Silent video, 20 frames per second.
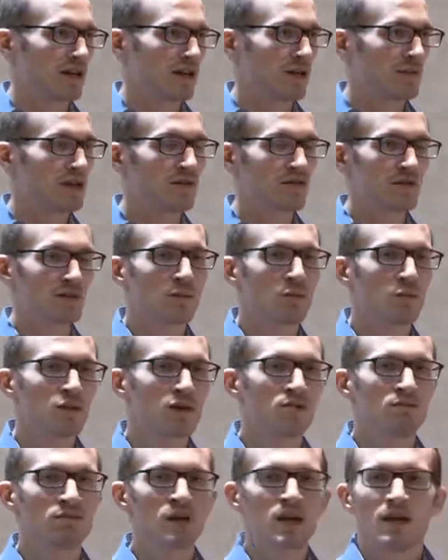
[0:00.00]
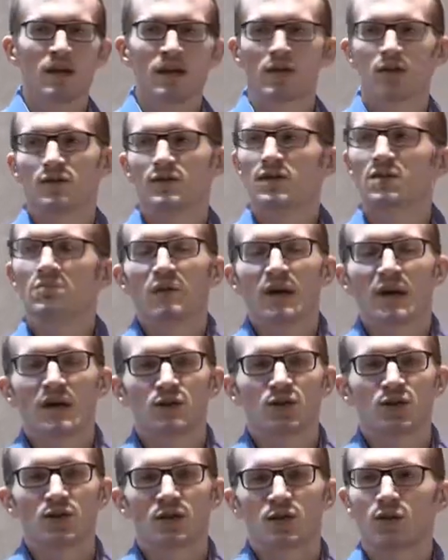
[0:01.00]
I mean, if someone you know, didn't
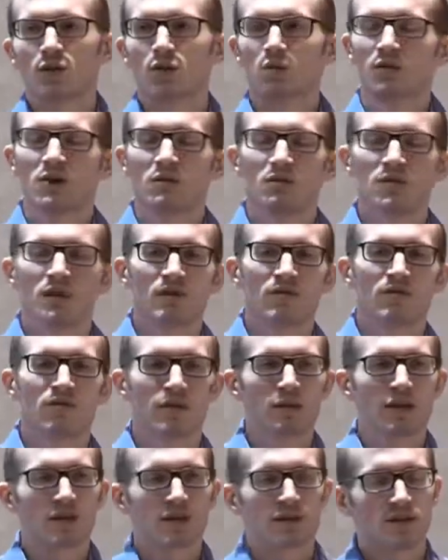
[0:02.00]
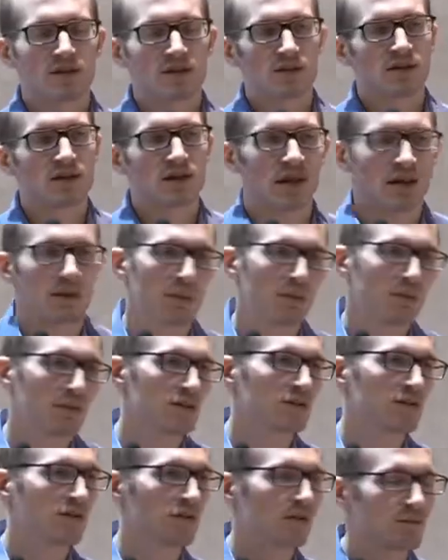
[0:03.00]
patch their UPnP from last year, okay, maybe
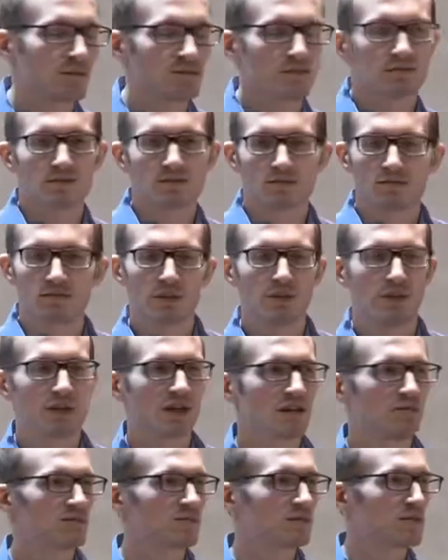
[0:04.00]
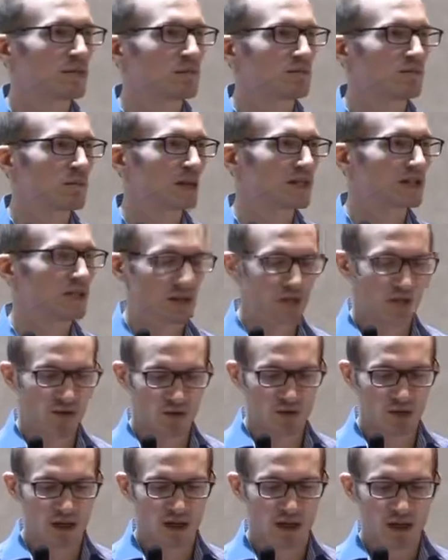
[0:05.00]
it's, you know, maybe they didn't pay attention
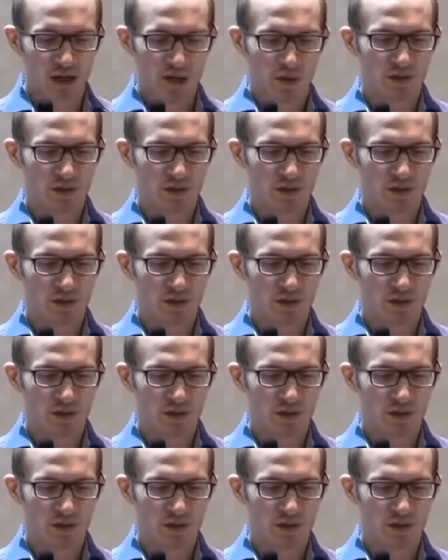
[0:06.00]
to it.